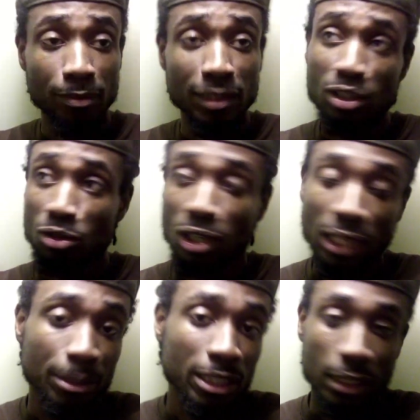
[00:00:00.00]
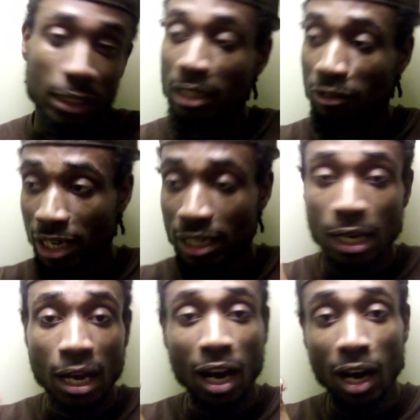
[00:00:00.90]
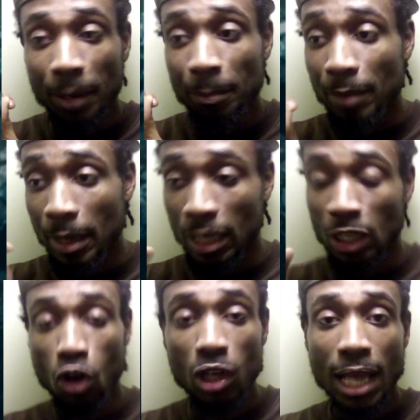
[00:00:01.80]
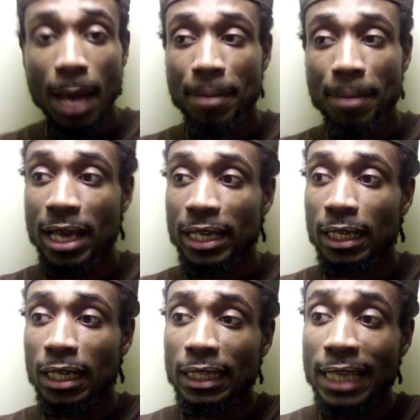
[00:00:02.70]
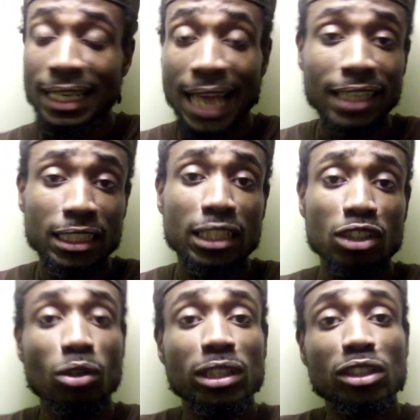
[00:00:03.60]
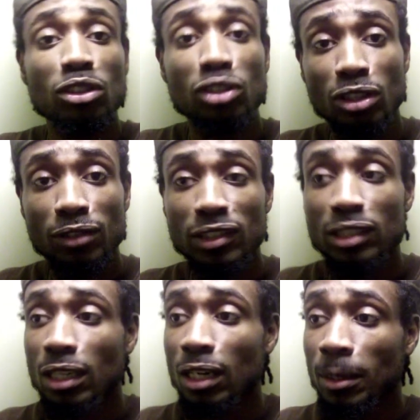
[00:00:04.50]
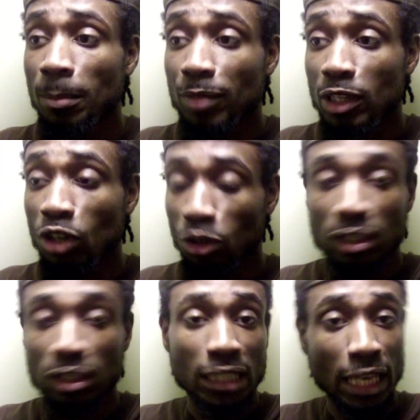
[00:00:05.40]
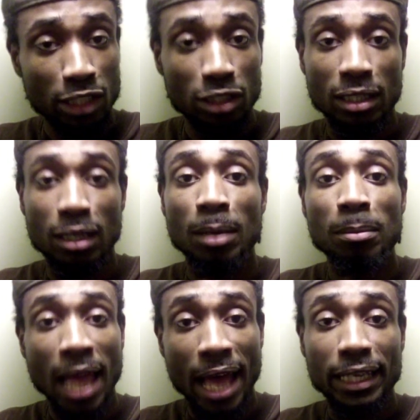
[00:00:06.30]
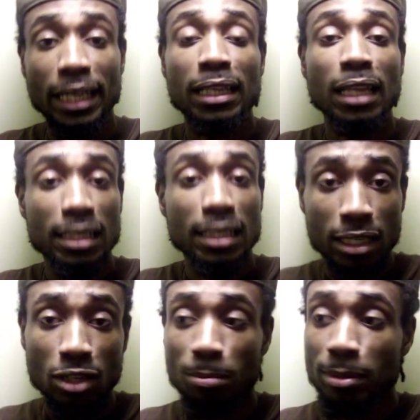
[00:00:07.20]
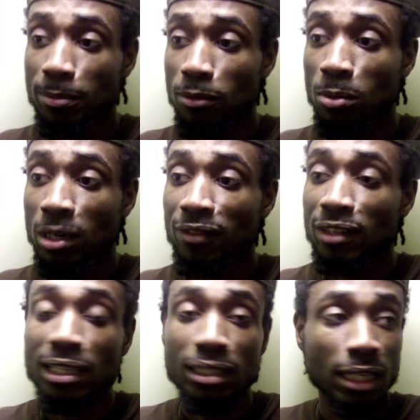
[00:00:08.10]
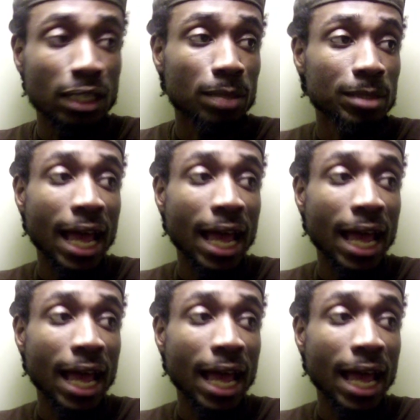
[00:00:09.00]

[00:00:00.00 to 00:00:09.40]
Digital online be the same thing, right? An online bank that actually is going to service, it caters to Black and Latino people or whatever, and it's set up to